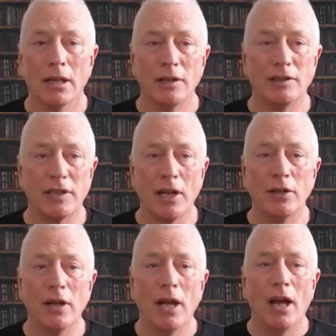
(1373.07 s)

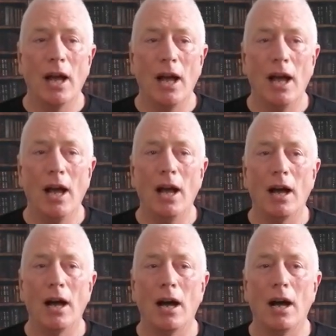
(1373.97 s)
So
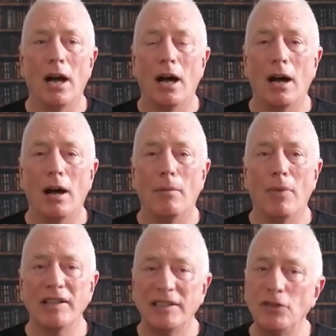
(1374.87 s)

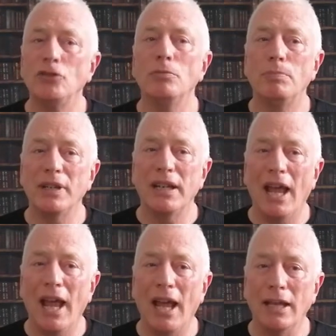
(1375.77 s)
my sigil
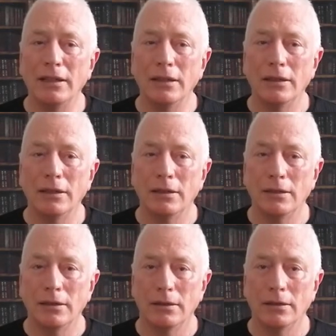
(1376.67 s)
began
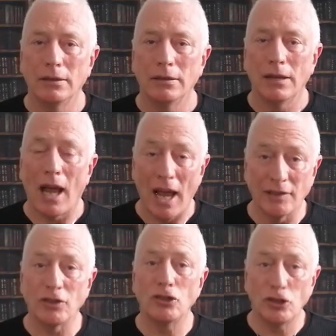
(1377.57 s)

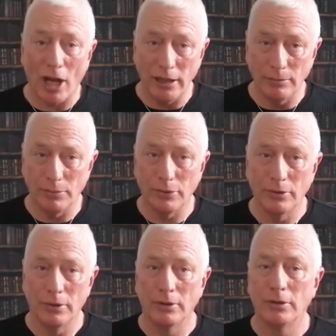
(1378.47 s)
as a shape,
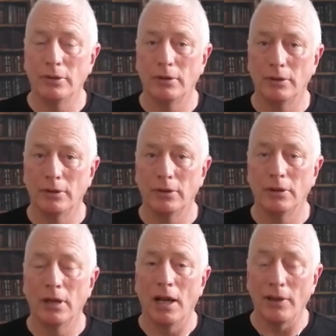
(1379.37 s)

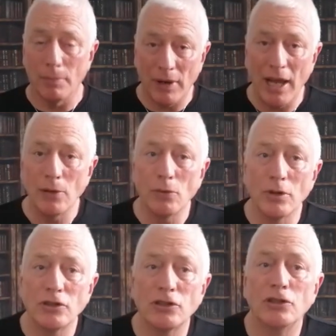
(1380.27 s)
and the plan
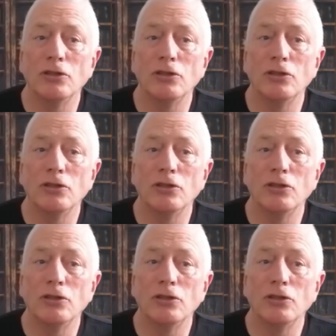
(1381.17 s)
was to